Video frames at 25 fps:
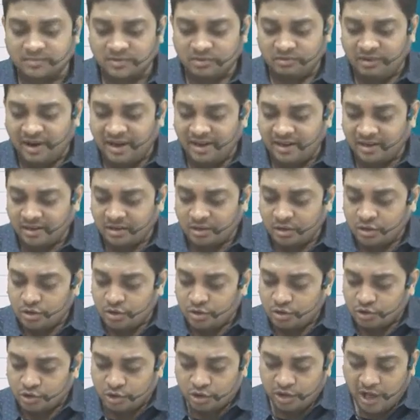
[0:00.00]
Right?
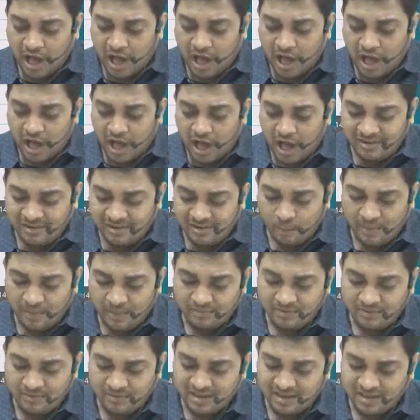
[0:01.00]
So now I will
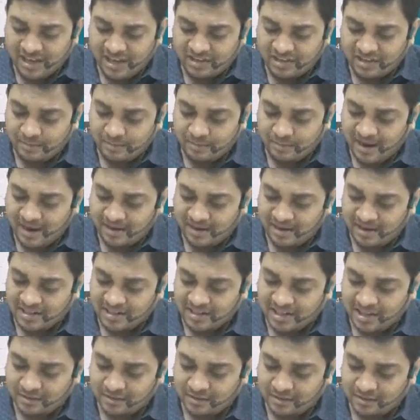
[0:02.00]
open one cash and bank
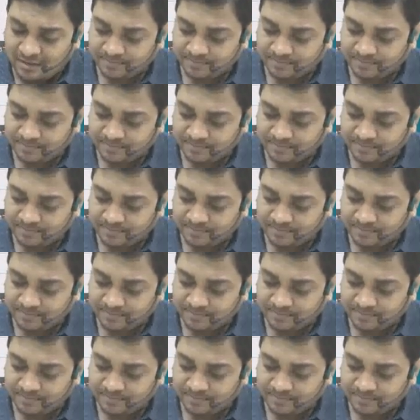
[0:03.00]
ledger.